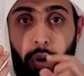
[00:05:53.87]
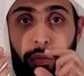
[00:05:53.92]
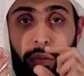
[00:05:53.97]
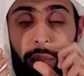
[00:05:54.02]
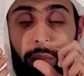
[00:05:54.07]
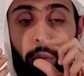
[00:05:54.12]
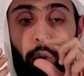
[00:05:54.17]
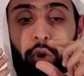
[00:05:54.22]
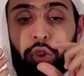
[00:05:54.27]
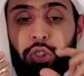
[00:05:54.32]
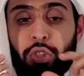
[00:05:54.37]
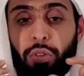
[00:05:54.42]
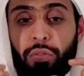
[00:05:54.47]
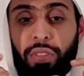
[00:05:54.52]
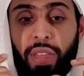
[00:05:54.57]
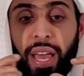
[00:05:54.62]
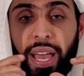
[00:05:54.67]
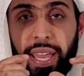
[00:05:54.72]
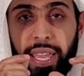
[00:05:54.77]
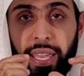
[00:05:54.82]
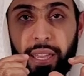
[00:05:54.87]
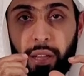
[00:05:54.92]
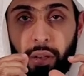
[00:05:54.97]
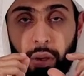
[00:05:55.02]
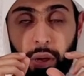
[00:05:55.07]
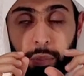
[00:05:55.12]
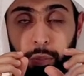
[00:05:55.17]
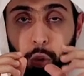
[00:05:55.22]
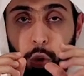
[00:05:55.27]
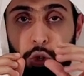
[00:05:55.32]
of a portion of the eye,
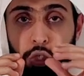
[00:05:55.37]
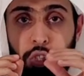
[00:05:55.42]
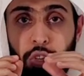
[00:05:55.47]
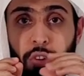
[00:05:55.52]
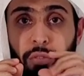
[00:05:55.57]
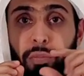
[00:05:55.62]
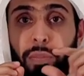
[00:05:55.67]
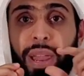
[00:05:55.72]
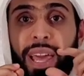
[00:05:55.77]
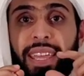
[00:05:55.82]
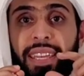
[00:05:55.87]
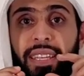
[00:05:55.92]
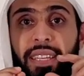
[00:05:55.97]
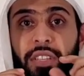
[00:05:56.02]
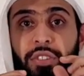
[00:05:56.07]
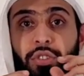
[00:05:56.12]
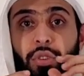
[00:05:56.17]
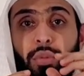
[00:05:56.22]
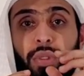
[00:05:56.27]
or a portion of blindness.